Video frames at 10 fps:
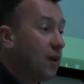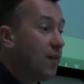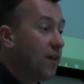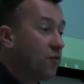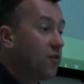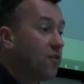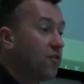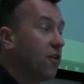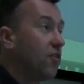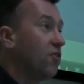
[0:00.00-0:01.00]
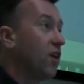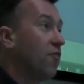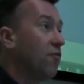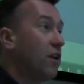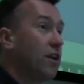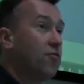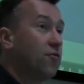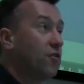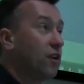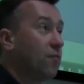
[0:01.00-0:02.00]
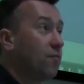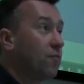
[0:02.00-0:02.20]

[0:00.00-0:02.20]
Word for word: And that's when this starts to get really interesting.